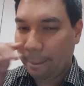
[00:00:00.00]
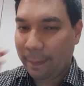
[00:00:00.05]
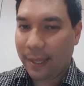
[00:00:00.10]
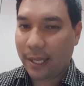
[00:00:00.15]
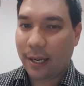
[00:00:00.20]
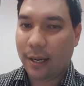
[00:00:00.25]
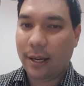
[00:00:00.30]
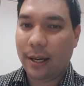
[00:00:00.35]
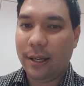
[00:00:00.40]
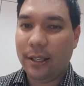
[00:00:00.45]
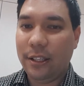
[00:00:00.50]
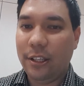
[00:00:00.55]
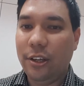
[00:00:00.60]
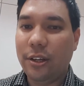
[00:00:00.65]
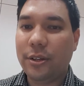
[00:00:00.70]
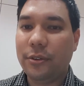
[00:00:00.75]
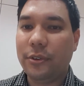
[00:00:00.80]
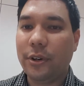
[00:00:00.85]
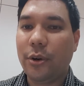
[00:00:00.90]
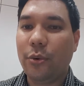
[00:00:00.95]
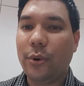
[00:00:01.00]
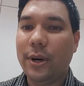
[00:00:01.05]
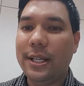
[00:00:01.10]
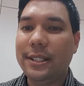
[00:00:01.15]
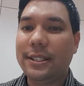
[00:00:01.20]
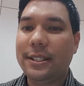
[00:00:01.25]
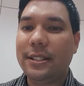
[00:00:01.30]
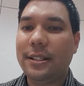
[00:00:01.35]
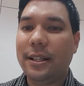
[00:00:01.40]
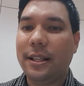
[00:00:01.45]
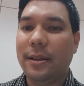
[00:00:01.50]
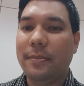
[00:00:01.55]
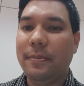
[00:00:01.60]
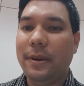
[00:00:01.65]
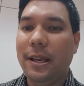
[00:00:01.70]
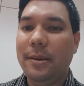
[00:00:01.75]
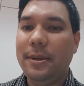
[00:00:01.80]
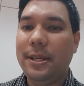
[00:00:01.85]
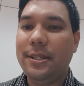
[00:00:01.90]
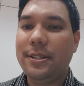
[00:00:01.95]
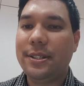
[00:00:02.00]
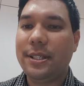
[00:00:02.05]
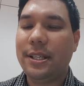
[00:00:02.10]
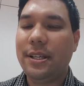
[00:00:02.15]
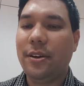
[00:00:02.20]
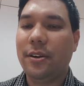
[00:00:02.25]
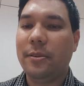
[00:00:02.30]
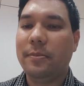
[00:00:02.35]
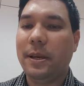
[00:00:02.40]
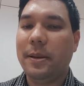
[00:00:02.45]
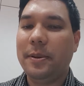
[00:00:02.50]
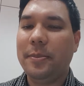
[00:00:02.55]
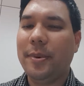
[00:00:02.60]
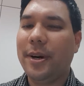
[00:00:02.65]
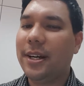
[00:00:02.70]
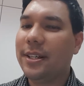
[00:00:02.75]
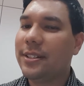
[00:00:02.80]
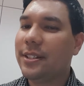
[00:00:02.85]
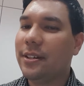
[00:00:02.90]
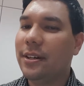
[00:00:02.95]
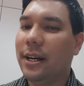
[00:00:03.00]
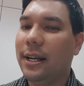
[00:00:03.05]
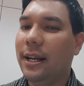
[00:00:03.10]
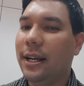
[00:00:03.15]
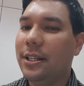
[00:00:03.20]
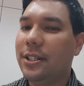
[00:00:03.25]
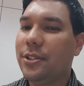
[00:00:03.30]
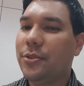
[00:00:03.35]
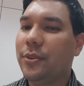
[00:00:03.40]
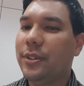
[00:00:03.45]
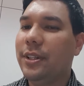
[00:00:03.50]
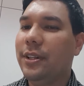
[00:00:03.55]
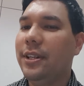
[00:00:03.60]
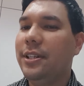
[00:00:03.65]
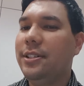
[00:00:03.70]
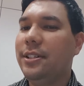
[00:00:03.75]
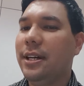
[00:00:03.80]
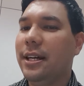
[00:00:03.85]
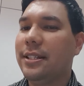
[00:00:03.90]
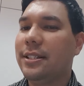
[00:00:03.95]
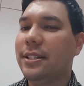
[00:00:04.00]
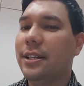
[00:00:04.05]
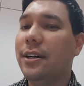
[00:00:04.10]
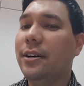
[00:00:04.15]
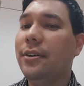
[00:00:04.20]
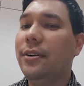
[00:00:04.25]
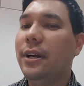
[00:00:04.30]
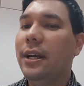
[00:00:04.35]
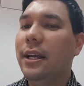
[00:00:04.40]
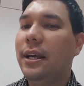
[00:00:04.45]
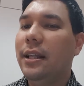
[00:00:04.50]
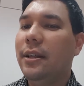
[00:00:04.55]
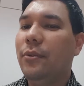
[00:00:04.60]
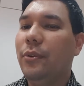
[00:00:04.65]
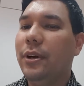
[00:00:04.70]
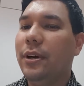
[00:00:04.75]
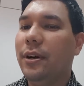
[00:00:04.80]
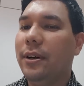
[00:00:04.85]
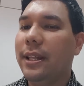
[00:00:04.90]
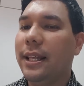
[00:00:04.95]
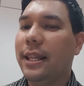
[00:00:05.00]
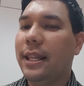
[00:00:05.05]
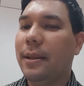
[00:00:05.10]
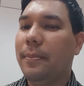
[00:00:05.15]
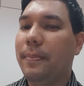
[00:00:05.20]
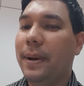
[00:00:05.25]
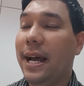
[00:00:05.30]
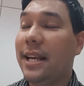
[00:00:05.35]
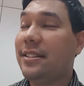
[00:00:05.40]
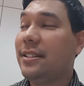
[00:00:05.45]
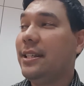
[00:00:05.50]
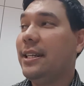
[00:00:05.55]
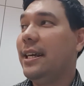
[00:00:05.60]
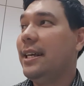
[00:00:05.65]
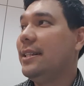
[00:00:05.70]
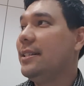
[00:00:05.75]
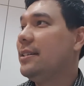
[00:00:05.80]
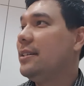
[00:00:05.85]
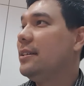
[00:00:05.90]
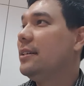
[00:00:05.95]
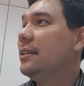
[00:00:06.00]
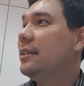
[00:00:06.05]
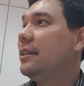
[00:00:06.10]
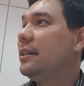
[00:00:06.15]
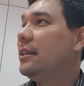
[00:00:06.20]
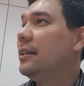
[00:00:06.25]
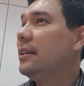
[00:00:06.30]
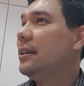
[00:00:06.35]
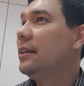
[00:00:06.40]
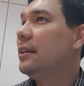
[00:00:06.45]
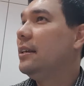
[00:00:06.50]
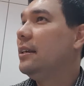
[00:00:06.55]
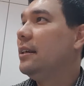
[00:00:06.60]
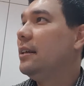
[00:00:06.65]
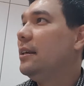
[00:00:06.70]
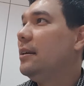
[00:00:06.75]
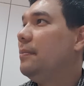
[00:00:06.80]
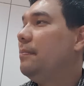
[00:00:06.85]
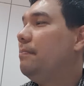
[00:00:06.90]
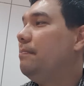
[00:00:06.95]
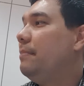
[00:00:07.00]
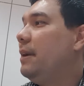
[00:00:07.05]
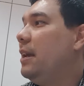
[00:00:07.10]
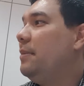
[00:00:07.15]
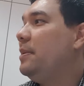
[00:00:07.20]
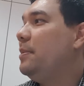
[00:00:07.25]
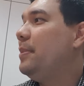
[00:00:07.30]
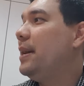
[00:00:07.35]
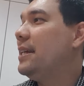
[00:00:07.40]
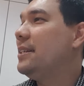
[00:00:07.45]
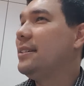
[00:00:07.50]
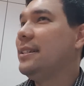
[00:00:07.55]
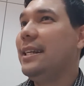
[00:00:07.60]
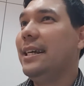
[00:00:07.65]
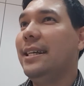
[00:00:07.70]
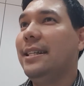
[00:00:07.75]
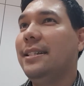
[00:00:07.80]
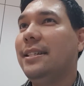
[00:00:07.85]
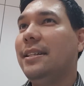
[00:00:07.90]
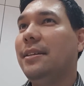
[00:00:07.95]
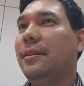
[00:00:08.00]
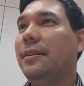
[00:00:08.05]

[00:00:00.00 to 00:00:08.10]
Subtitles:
You can request the baby seat or the baby box. So I just want to let you guys know, we call it the bassinet. Baby bassinet.